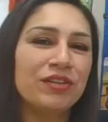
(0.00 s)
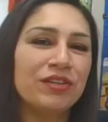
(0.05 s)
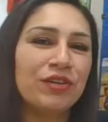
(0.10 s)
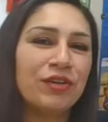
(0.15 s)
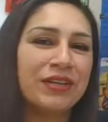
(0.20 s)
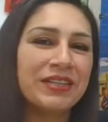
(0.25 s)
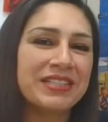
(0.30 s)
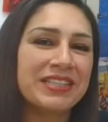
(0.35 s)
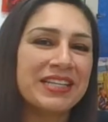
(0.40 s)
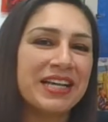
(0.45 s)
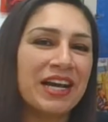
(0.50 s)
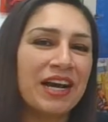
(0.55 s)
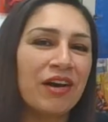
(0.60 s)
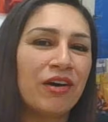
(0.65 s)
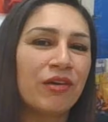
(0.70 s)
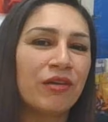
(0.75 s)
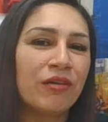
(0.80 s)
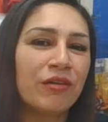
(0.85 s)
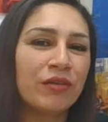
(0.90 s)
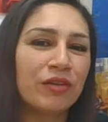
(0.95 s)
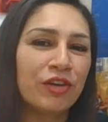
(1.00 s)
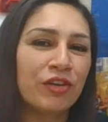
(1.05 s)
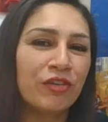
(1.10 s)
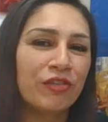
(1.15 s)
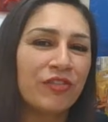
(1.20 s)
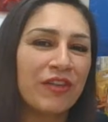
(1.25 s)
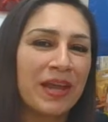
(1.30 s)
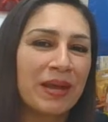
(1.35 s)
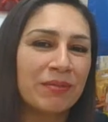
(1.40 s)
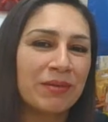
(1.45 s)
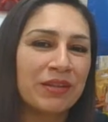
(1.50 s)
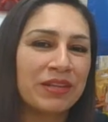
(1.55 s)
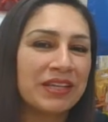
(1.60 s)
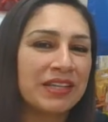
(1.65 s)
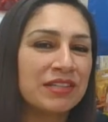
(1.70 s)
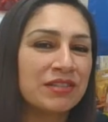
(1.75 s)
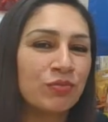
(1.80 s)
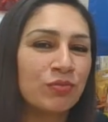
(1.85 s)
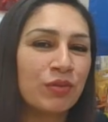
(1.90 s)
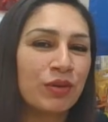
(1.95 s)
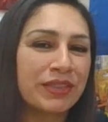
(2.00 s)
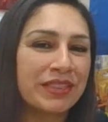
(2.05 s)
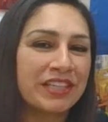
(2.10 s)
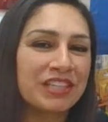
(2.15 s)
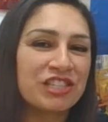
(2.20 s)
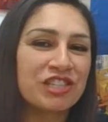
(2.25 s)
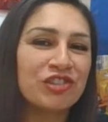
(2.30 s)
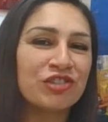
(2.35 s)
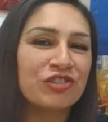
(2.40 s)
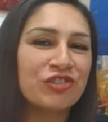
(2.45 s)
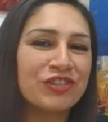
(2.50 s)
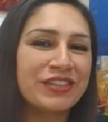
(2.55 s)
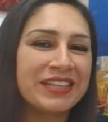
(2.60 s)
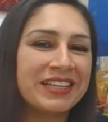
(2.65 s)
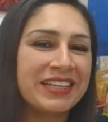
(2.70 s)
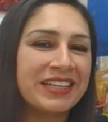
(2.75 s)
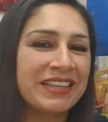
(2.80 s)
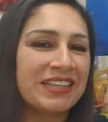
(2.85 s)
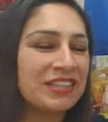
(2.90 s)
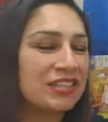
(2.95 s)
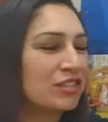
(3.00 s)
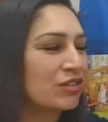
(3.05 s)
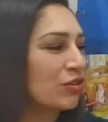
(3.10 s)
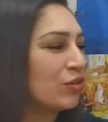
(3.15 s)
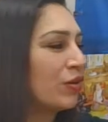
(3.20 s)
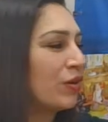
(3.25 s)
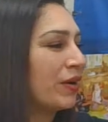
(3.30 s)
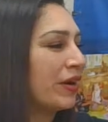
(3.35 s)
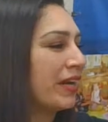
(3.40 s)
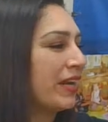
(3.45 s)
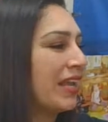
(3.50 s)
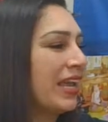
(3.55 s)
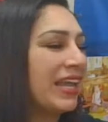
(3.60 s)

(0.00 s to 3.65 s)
you could tell your families what the children did in the story.